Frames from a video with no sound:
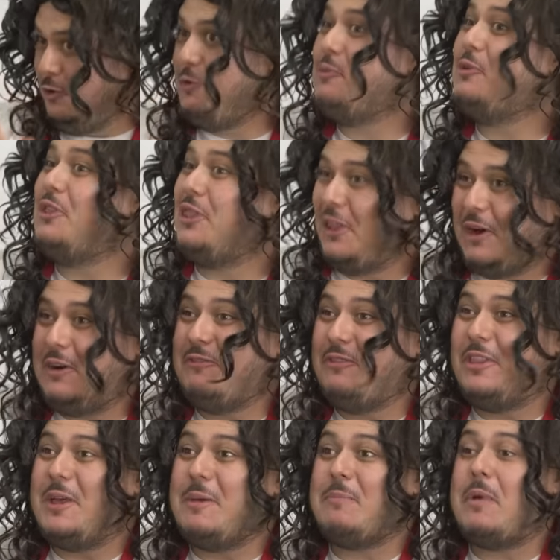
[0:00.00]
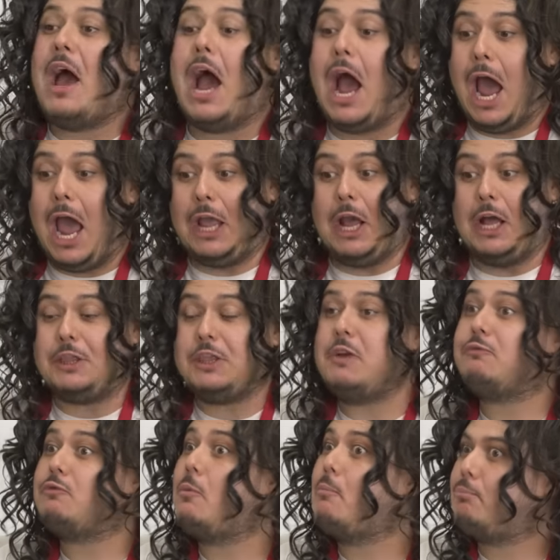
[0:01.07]
you would love them. I got them
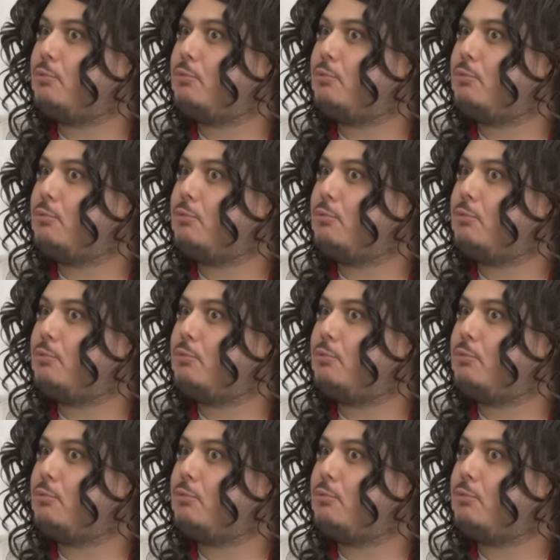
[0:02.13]
from